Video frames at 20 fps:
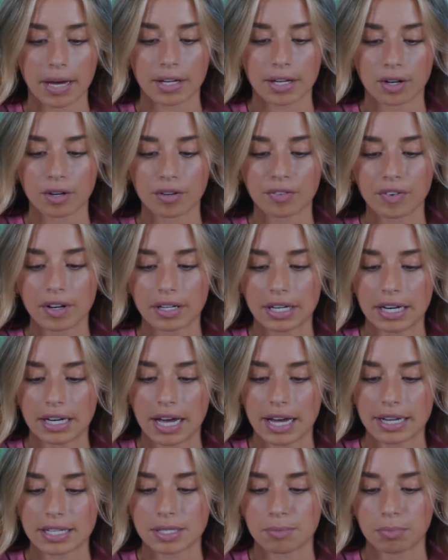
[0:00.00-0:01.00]
girlfriend and
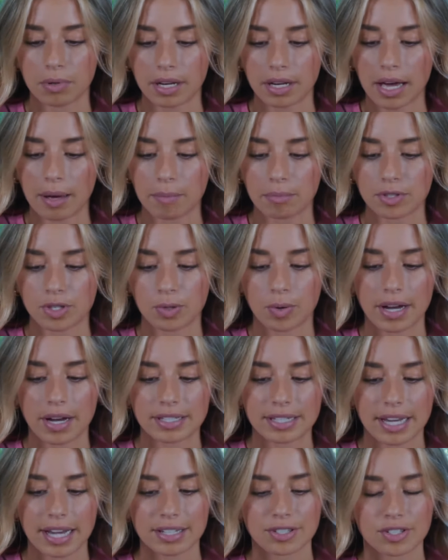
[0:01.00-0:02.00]
I split up. Do
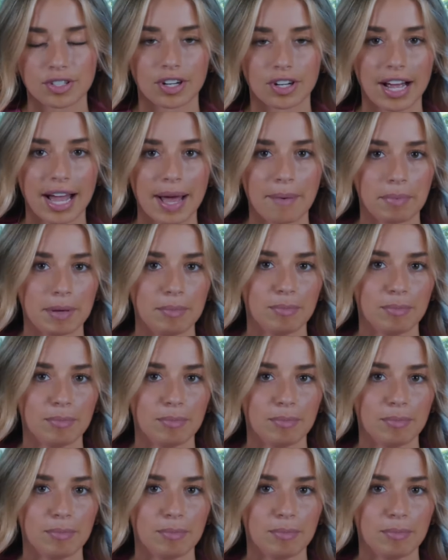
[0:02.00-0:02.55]
I text her happy